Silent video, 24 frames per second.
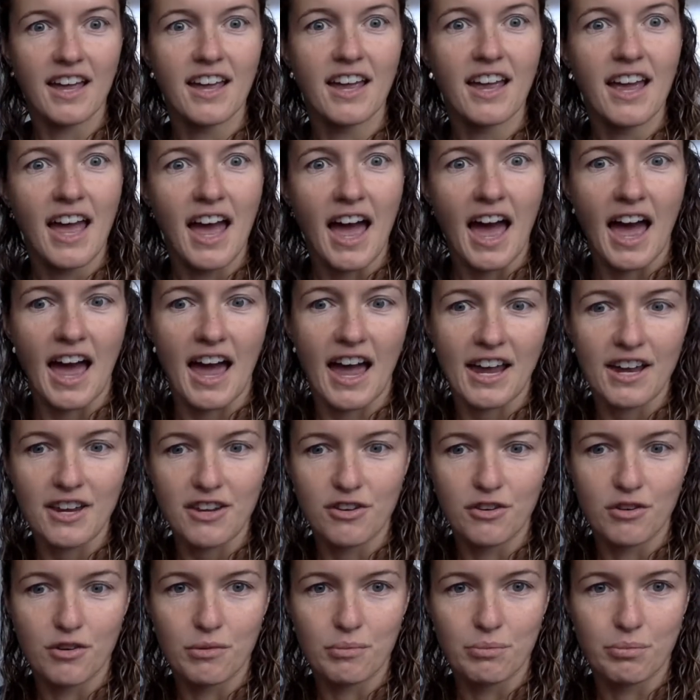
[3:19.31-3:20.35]
at
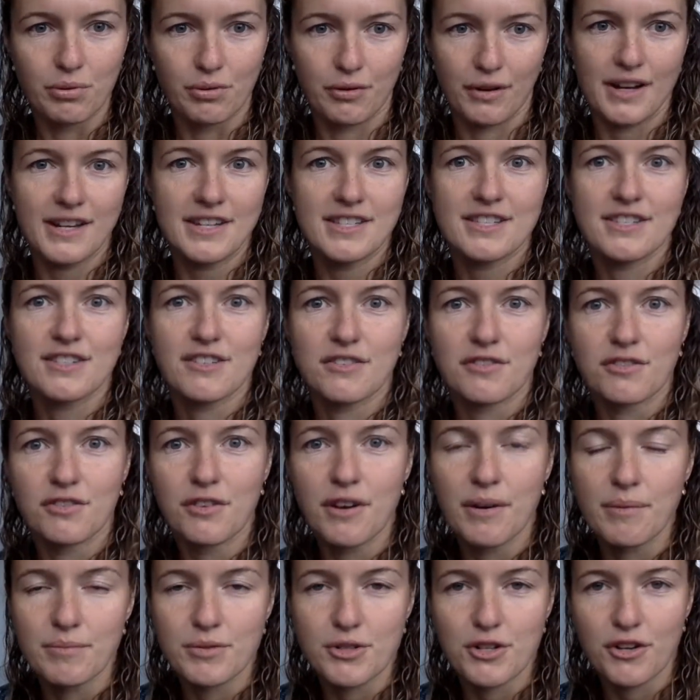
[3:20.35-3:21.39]
your preschool.
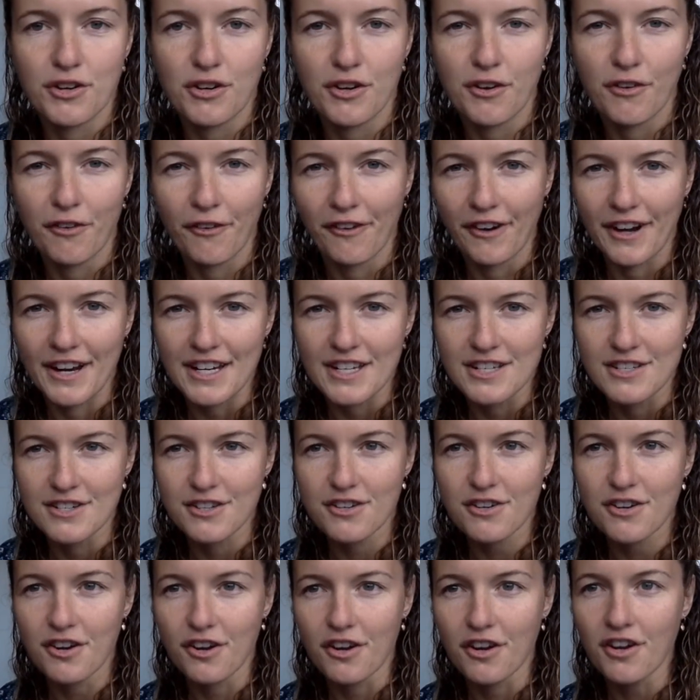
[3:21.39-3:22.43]
I'm sure you already
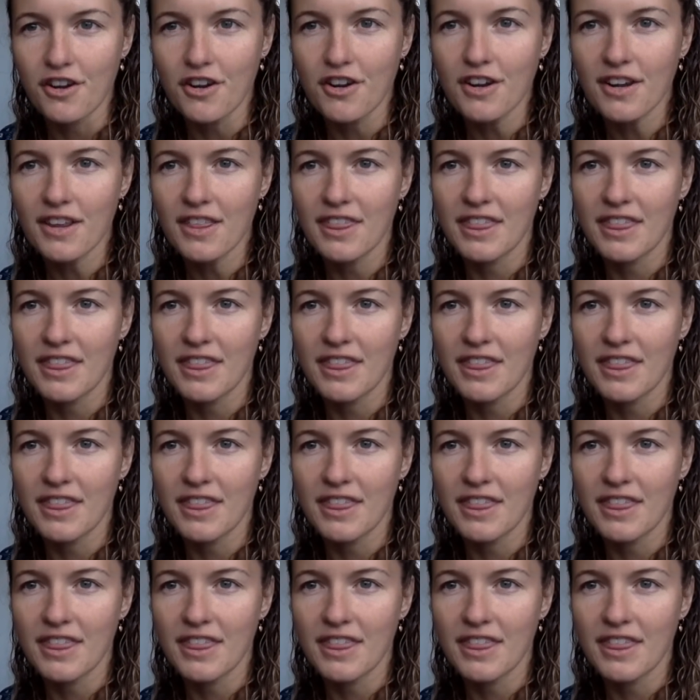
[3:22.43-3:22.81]
do.